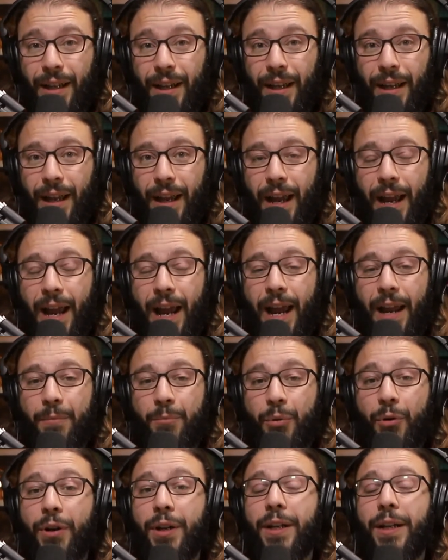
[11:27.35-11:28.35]
and
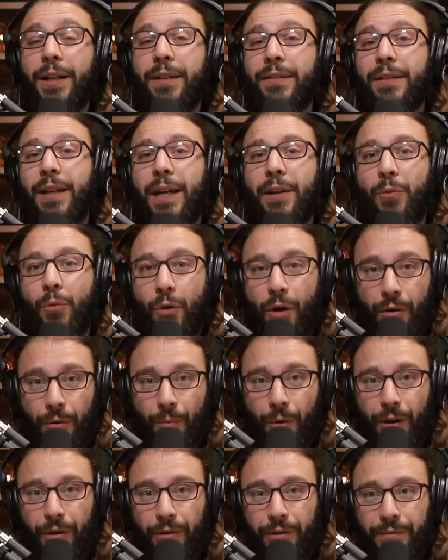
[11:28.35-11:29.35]
put it inside a water
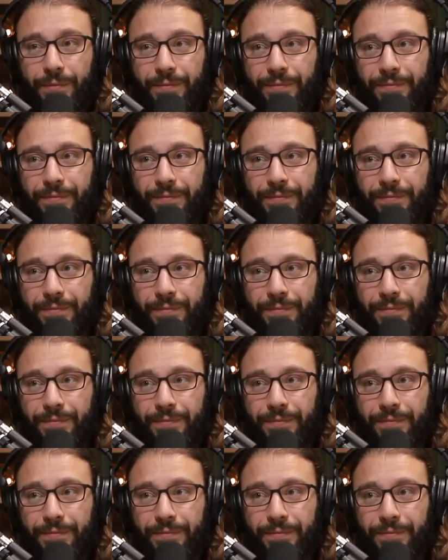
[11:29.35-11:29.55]
bottle.